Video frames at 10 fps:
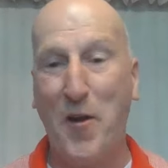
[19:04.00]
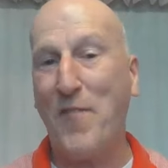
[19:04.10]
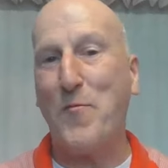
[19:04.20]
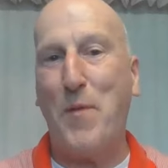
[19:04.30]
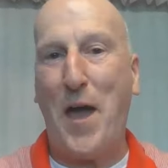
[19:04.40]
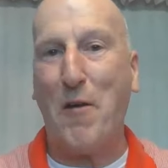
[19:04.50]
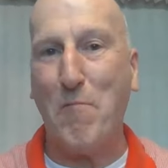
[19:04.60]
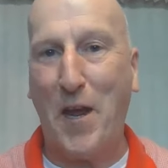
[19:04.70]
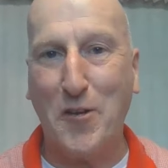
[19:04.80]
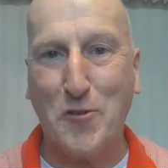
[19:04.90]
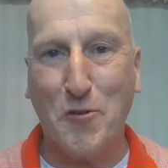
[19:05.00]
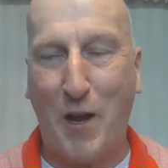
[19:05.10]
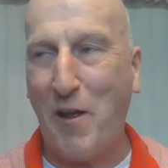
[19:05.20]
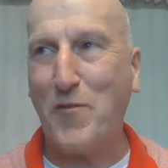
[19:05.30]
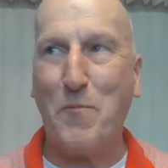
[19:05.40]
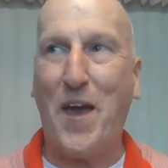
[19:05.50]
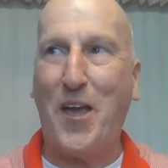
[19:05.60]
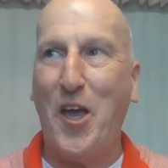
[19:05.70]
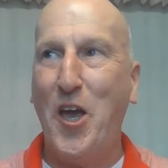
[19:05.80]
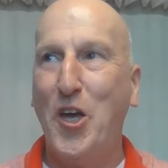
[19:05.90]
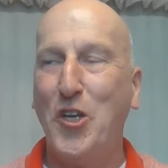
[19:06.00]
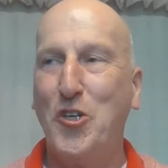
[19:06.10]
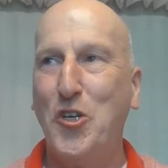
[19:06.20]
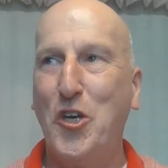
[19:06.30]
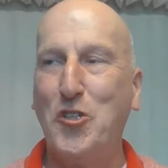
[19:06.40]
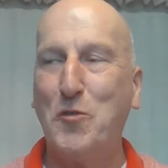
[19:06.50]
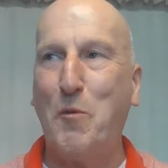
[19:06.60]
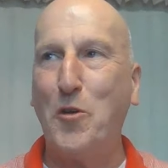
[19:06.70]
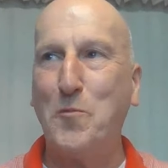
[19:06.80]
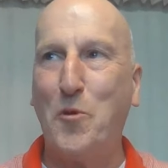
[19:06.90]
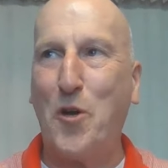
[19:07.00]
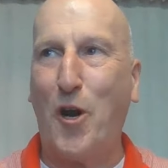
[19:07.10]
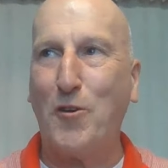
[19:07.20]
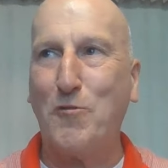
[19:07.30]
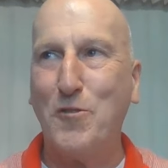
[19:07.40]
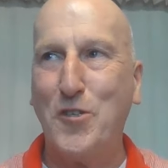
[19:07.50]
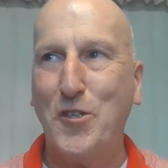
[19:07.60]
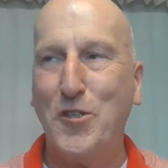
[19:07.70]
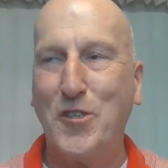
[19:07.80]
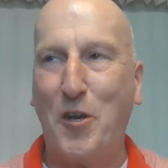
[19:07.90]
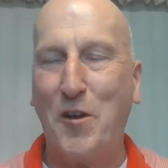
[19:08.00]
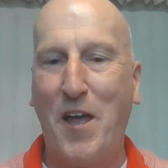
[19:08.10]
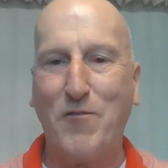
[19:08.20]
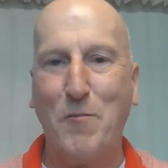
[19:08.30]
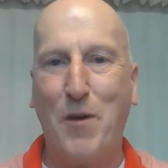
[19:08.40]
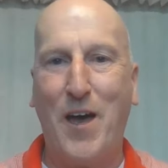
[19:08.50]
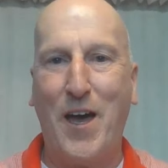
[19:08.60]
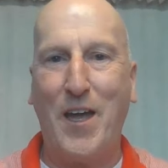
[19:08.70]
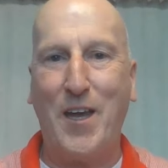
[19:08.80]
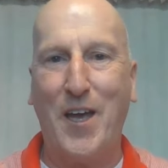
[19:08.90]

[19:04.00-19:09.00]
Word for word: I don't have to buy a razor. I don't have to buy disposable cartridges. I don't have to buy,